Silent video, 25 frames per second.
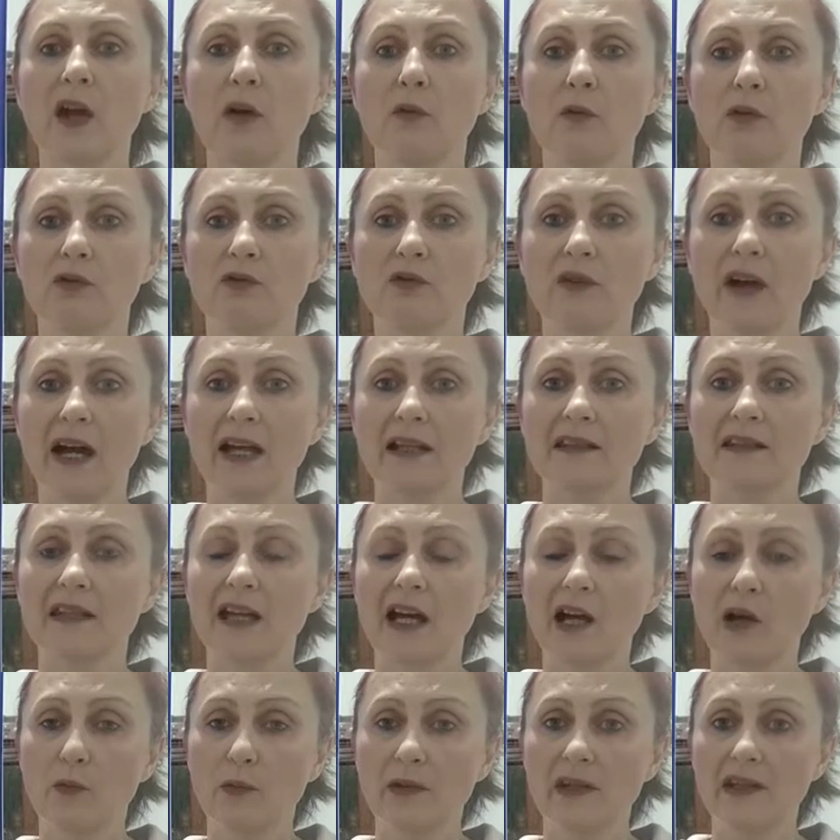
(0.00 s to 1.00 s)
Well, right
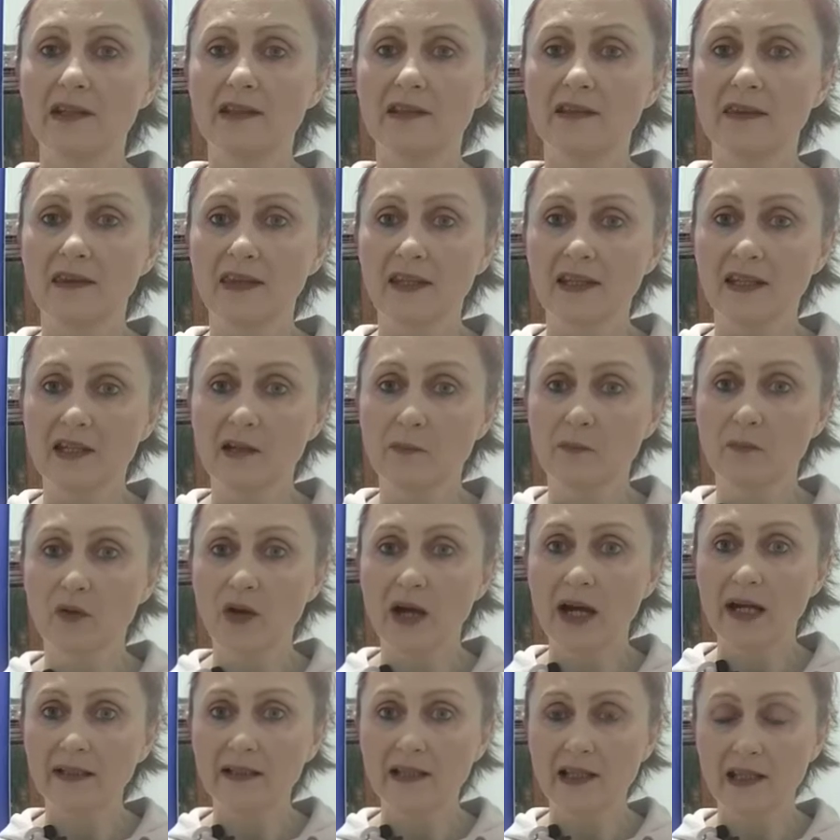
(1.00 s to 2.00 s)
now we think a
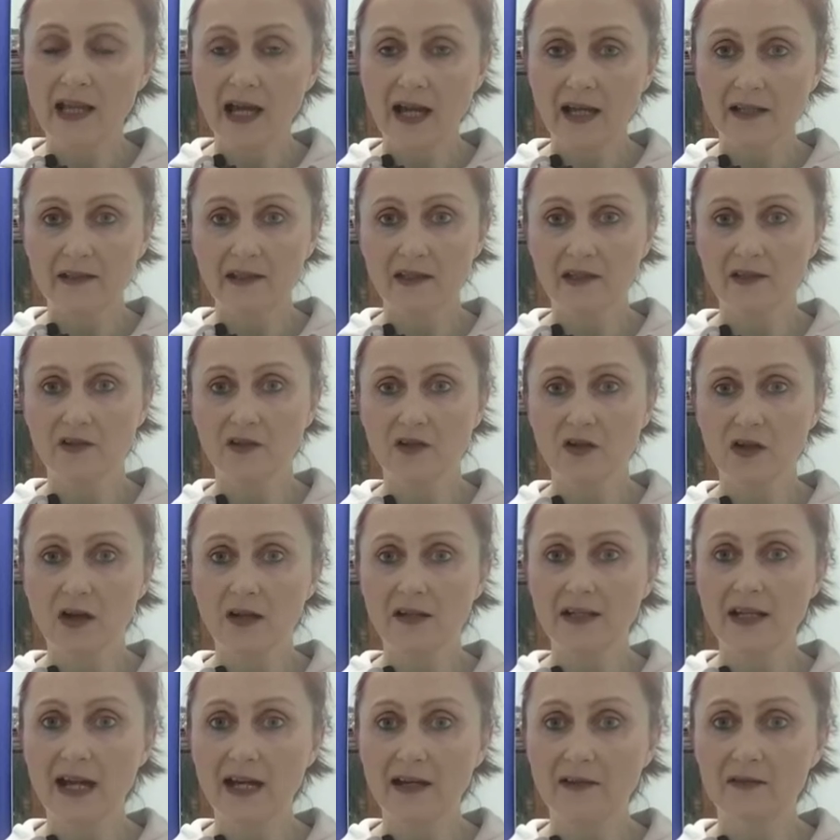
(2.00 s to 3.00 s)
bright light has
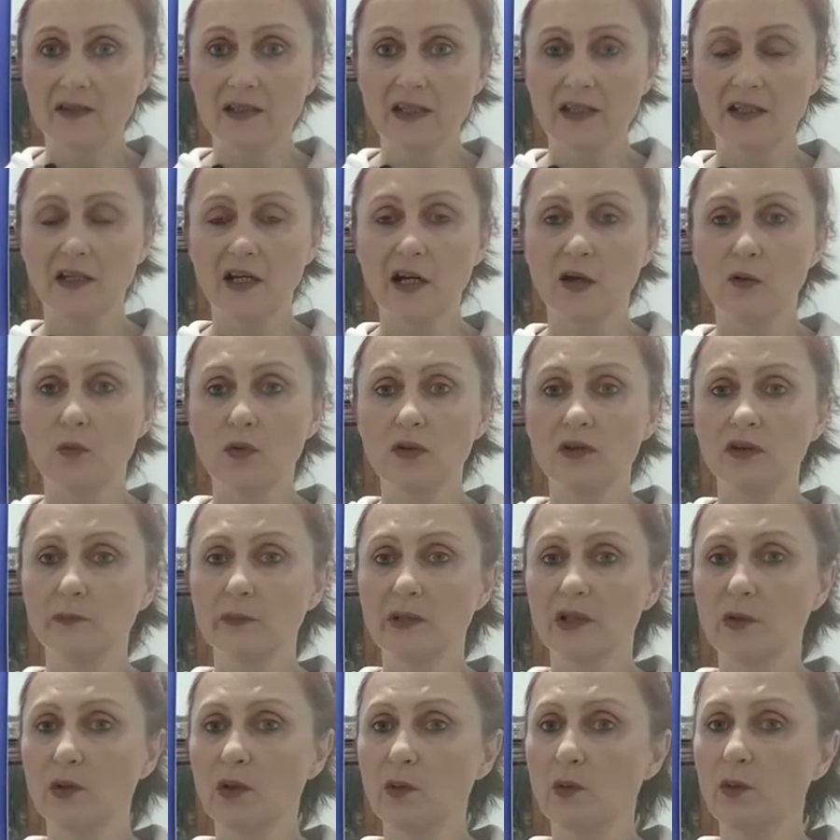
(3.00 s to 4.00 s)
gone out in our world,
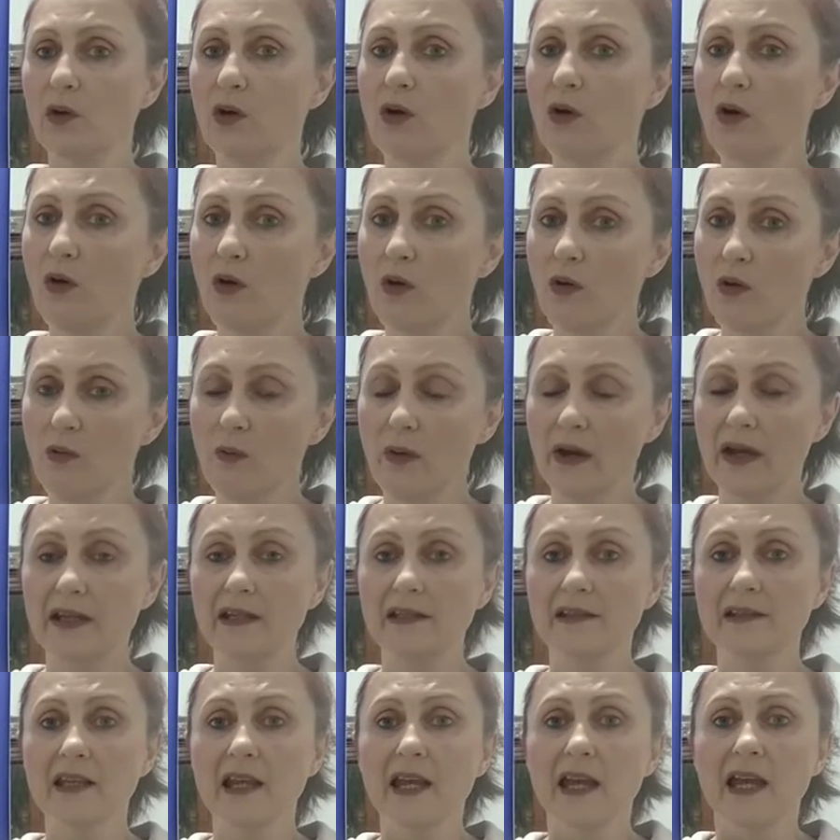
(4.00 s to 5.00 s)
but we will
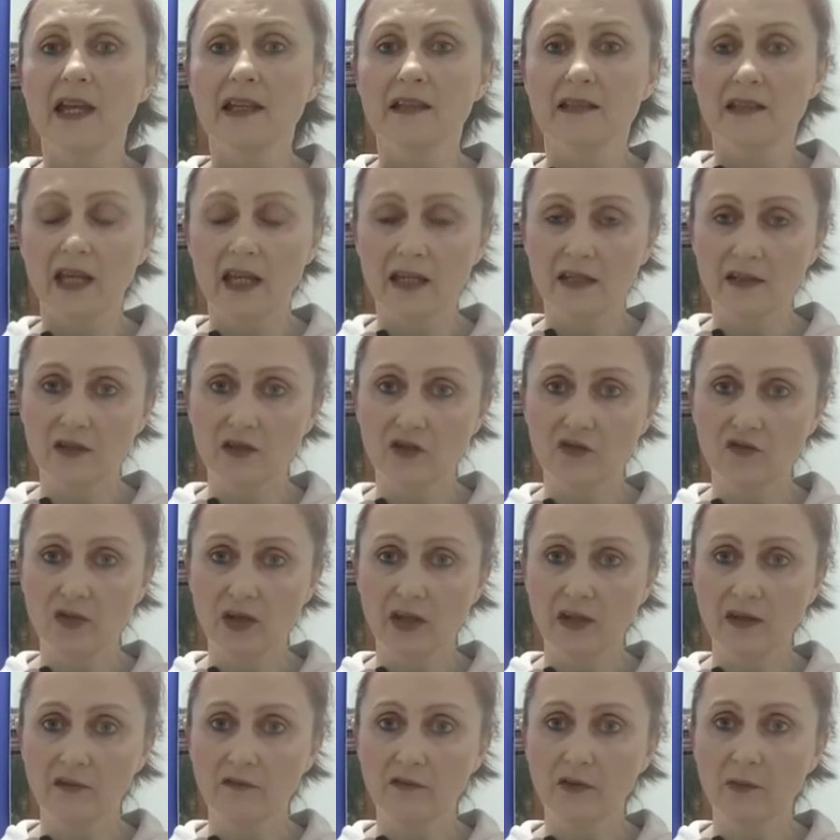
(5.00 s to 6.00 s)
always take
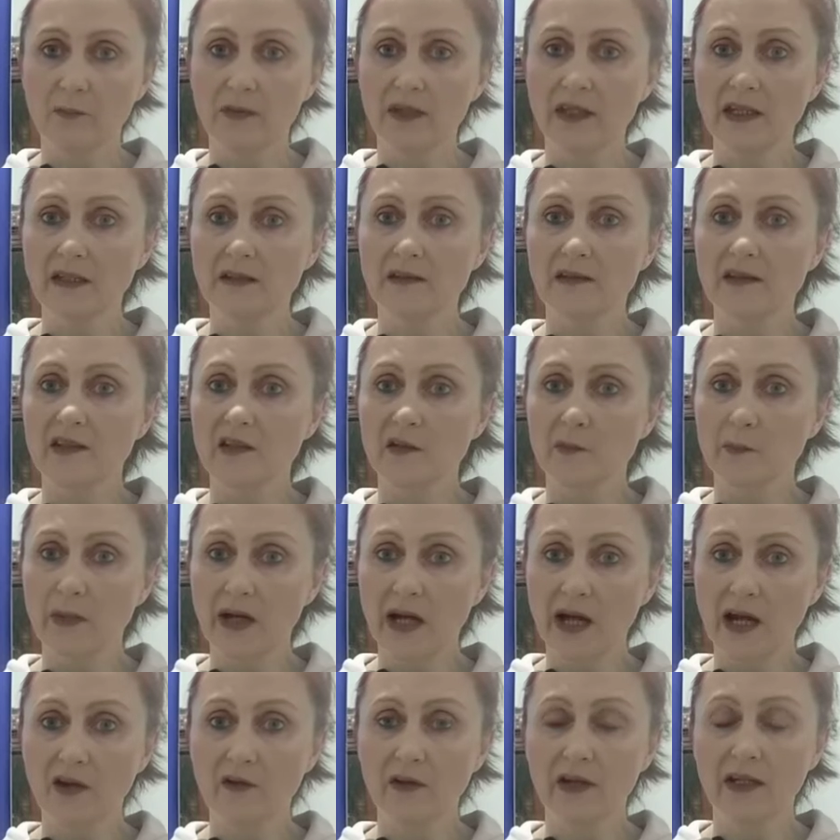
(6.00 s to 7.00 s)
strength from the
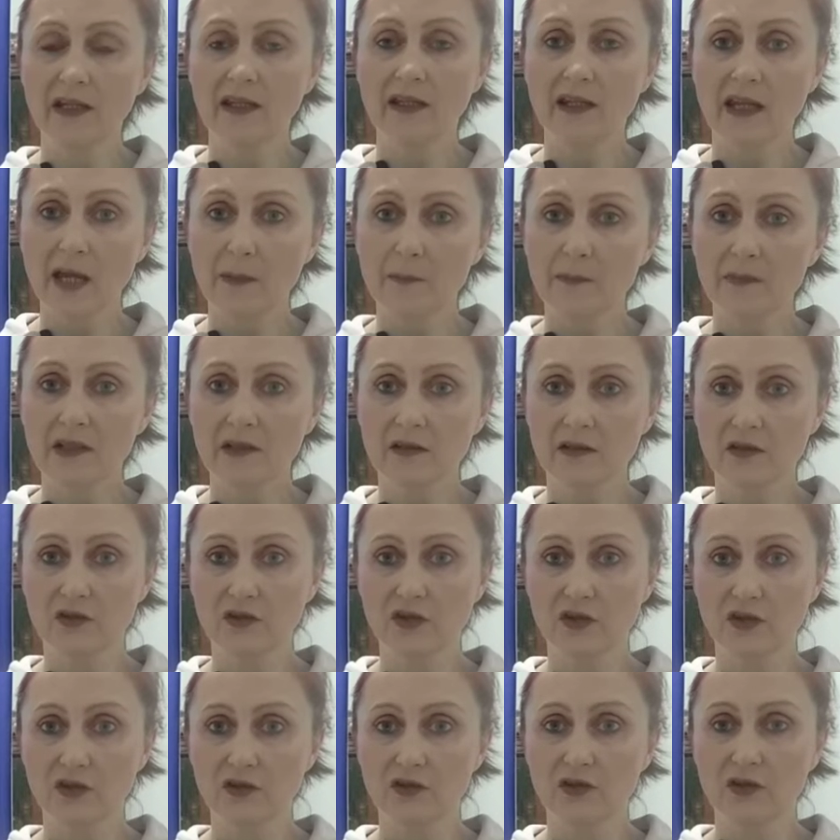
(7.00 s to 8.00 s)
inspiring Captain
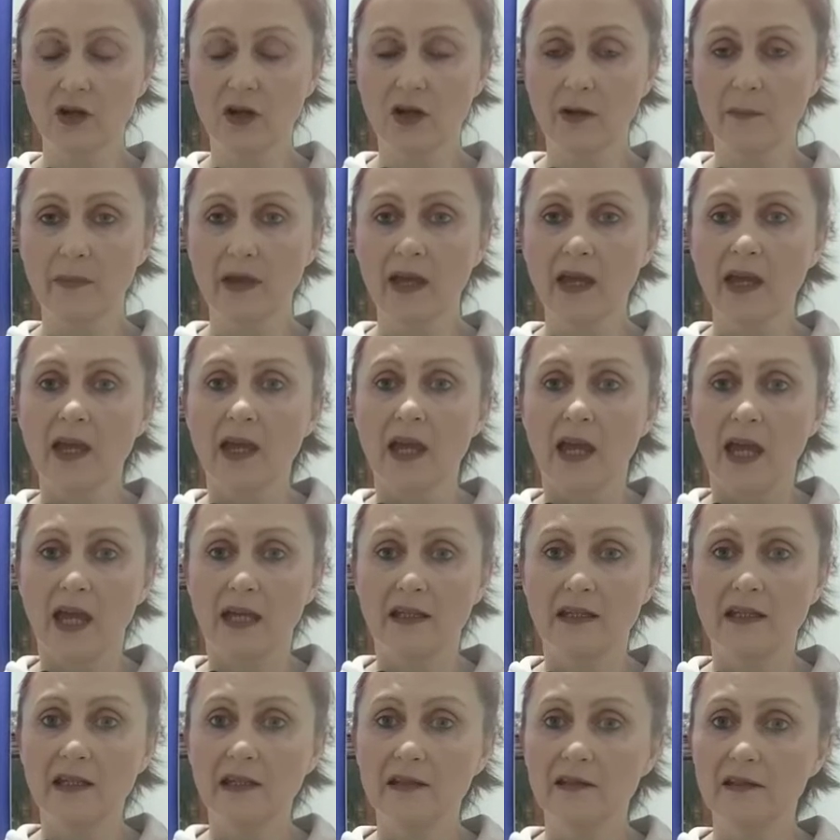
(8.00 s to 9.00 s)
Sir Tom
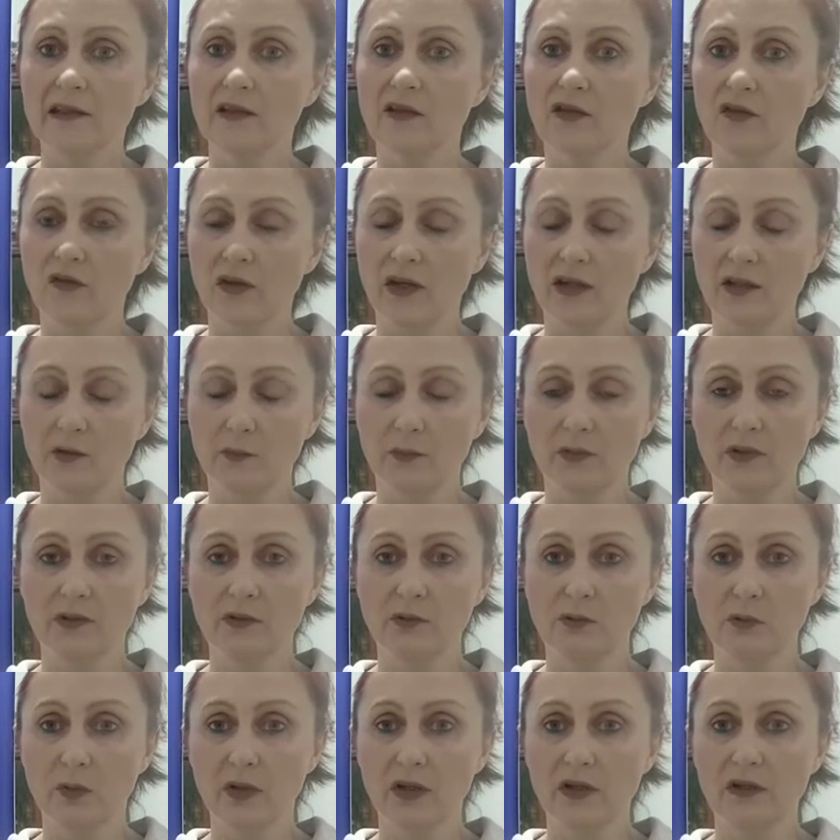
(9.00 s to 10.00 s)
and his
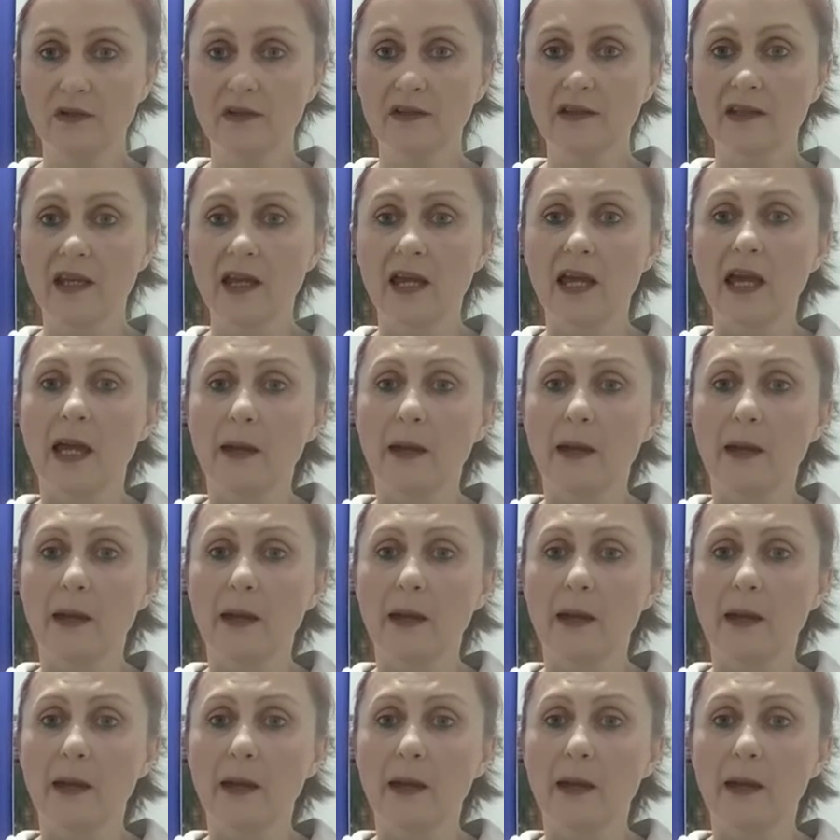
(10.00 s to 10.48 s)
incredible words.